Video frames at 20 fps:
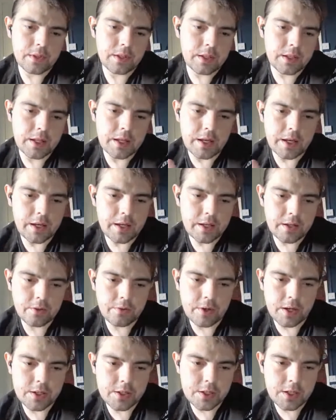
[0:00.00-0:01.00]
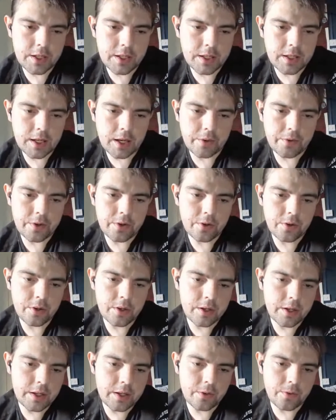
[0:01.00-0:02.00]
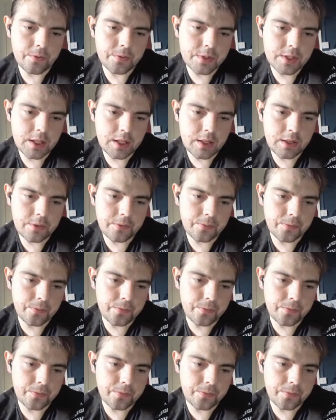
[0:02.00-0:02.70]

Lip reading: yeah, it gradually carried on, and then obviously the